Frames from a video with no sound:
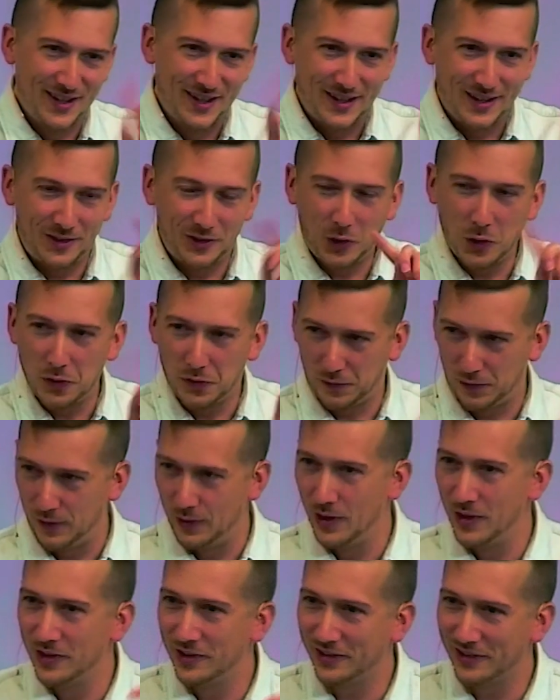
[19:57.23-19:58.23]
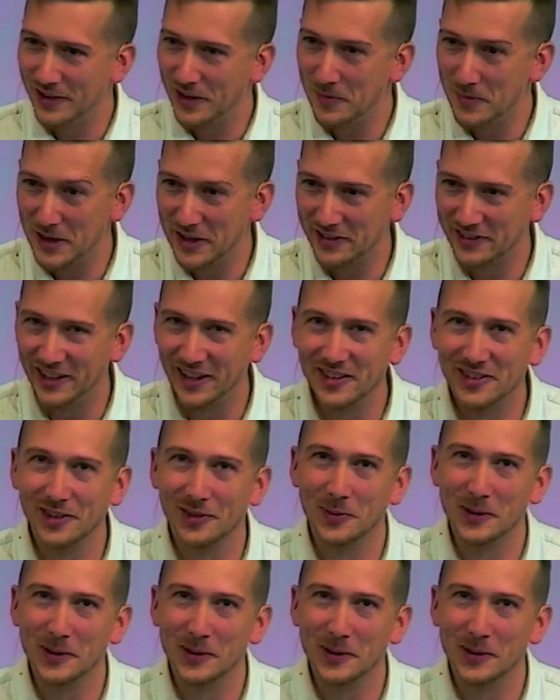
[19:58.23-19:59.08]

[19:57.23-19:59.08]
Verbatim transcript: Let's go through those, they'll make sense as we